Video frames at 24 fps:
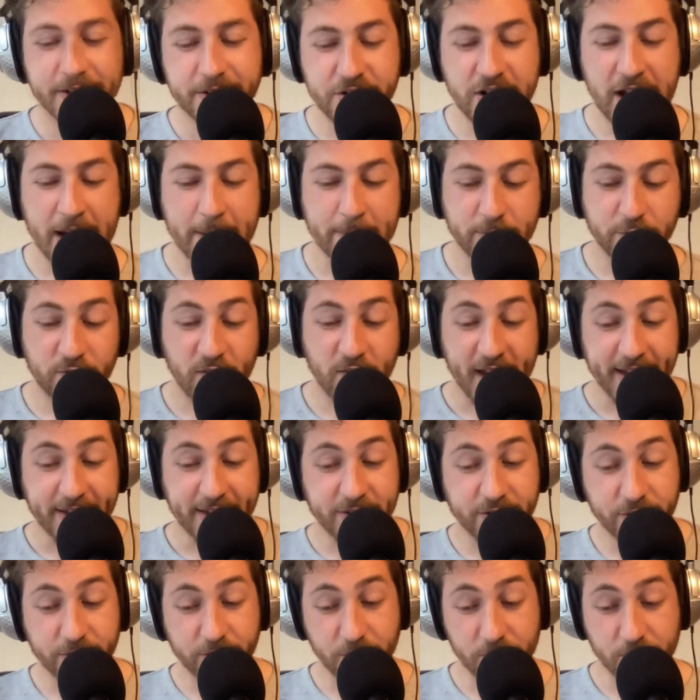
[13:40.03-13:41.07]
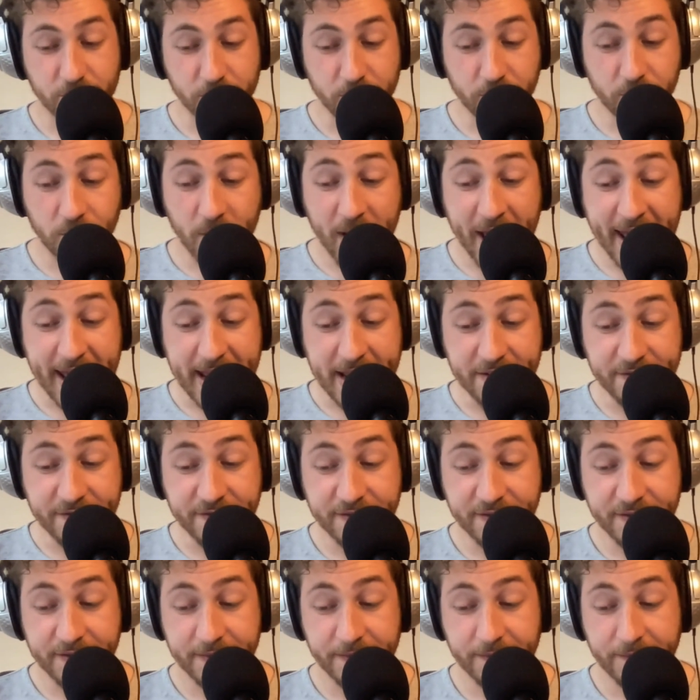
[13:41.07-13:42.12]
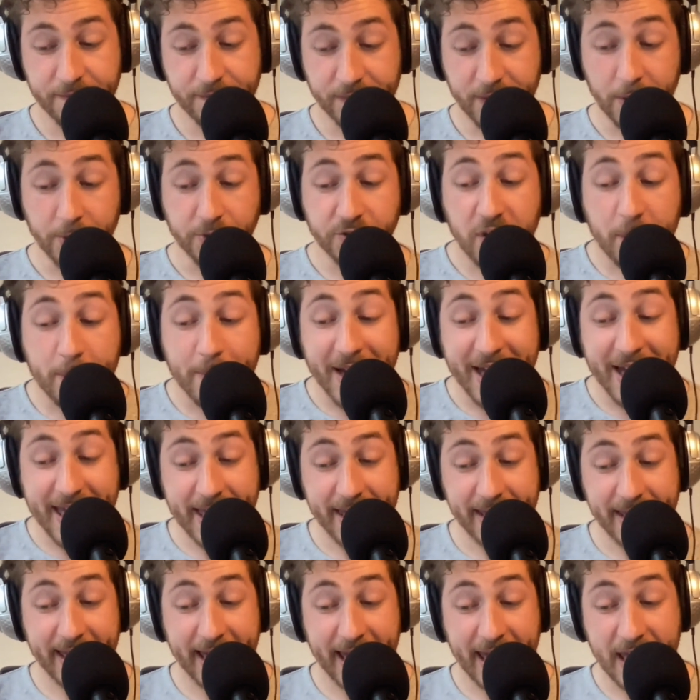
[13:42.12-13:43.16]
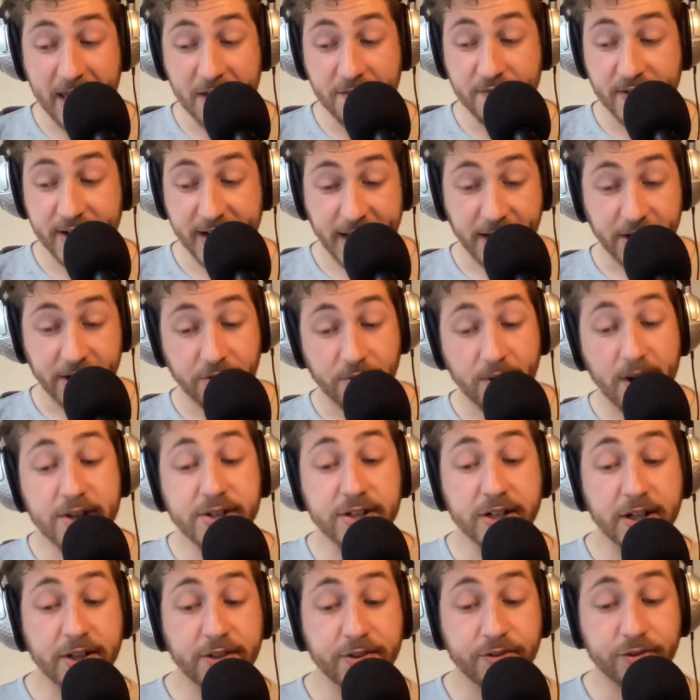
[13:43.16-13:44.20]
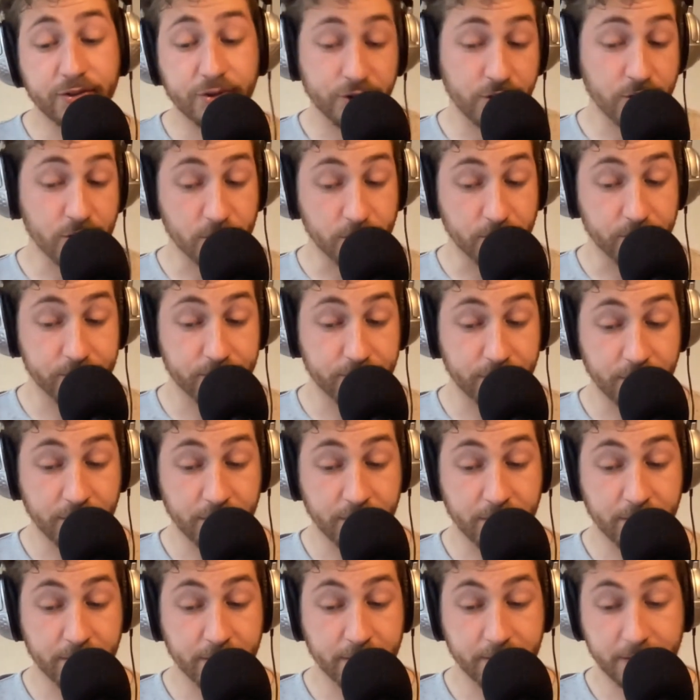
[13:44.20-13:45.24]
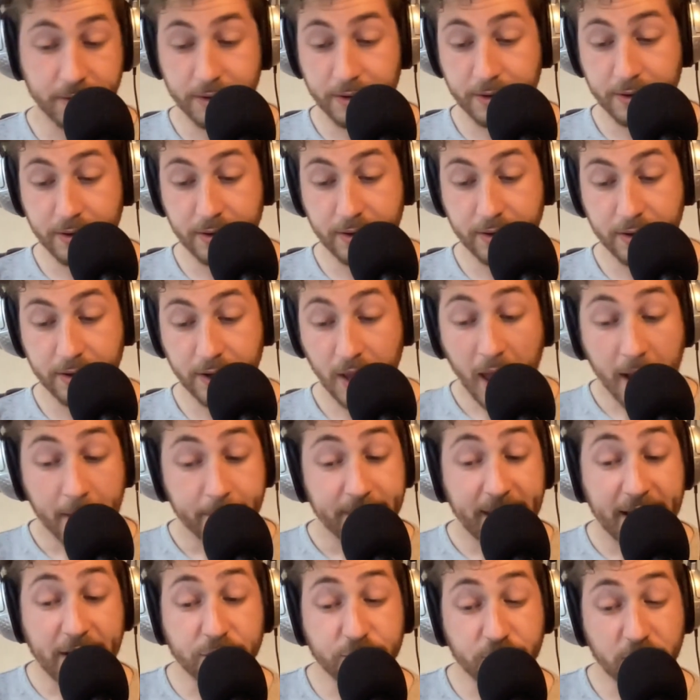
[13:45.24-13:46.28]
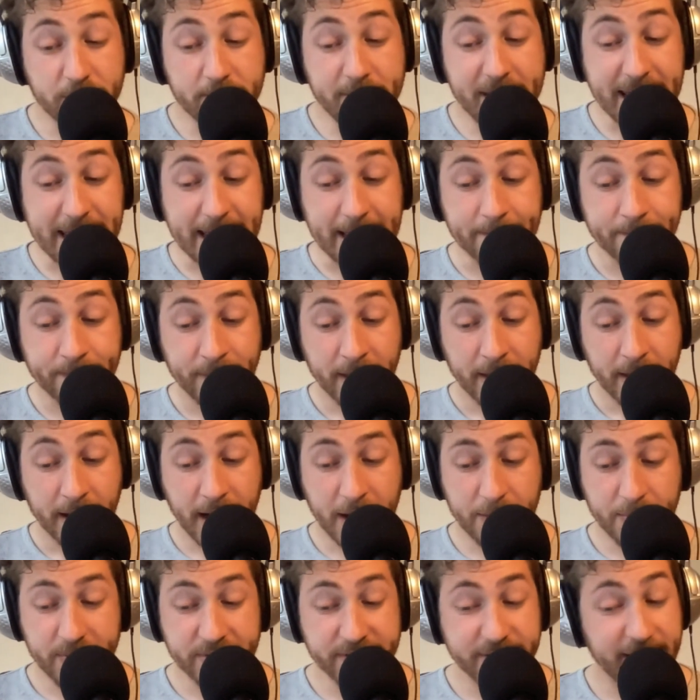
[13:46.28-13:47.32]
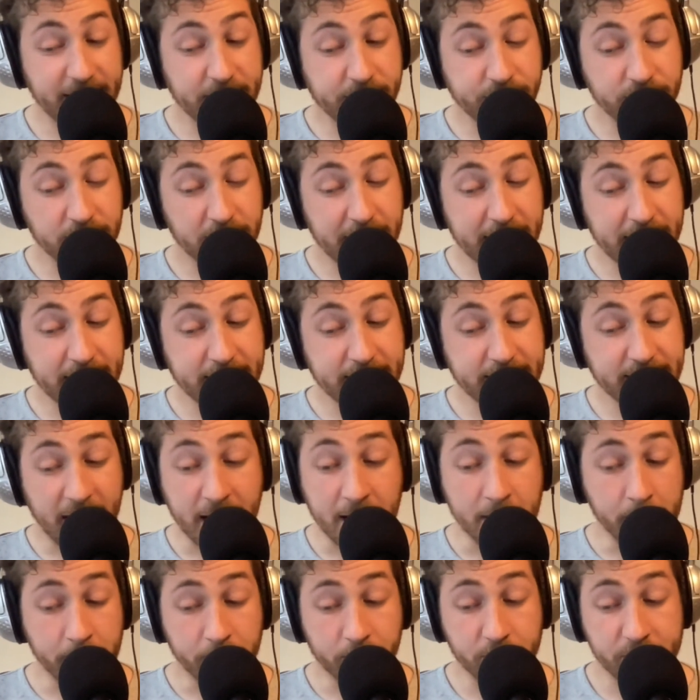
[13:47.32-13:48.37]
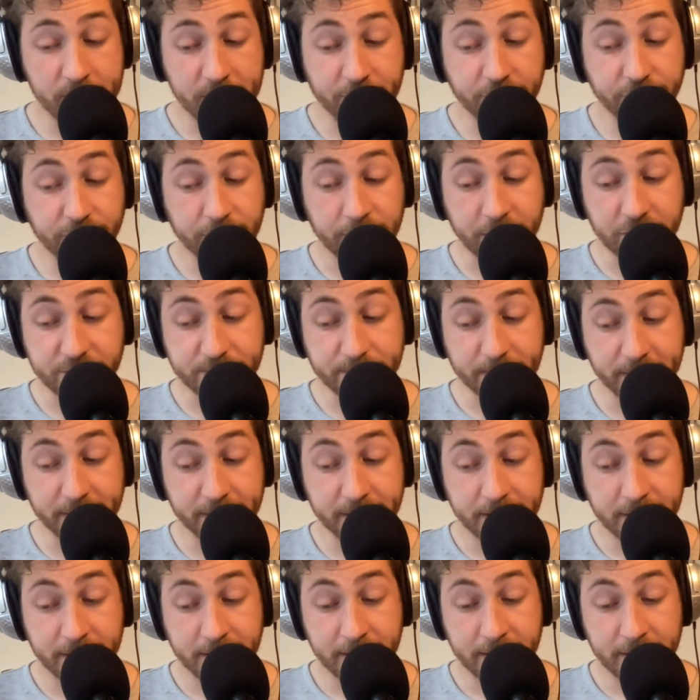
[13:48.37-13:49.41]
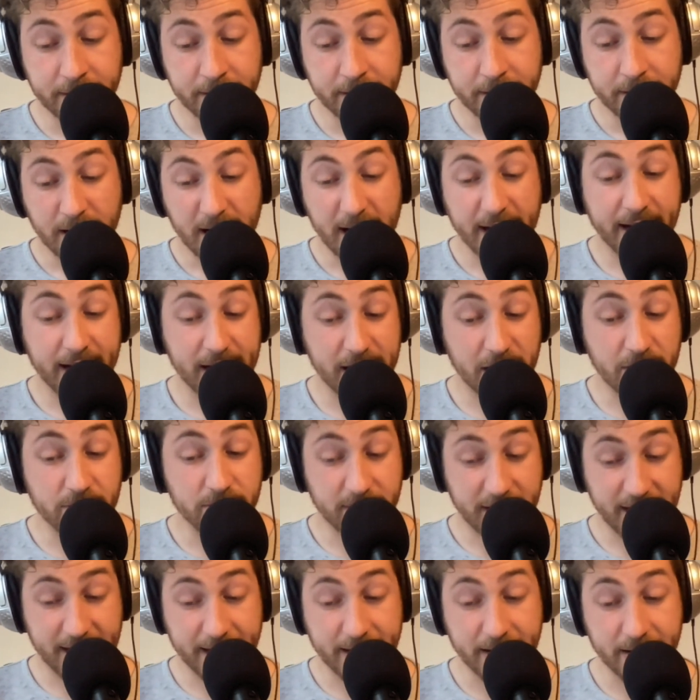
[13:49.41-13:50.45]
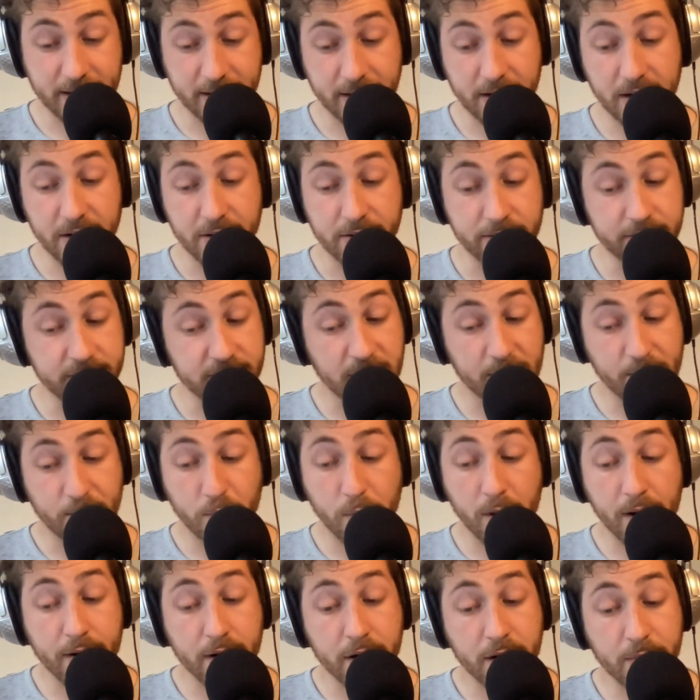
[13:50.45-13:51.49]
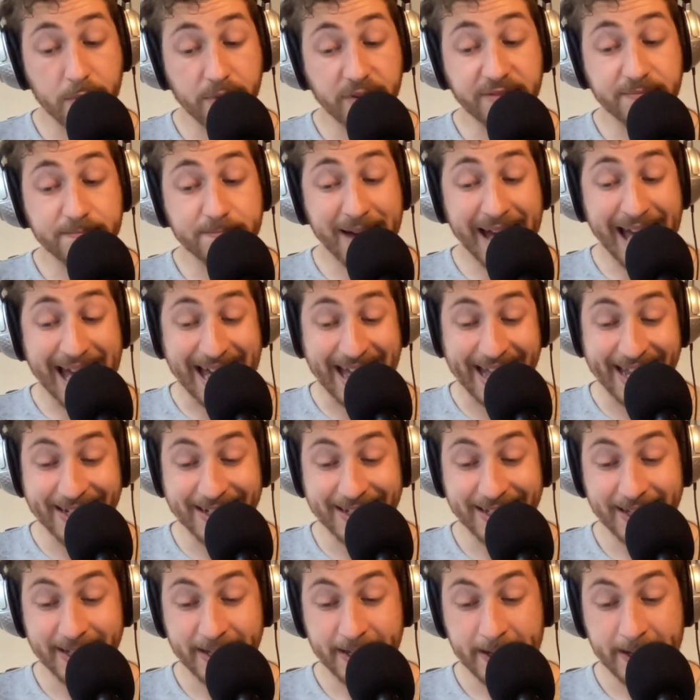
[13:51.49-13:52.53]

Japp's face grew grave, though Summerhay gave an incredulous snort. As for me, I was literally dumb with astonishment. I could only conclude that Poirot was mad.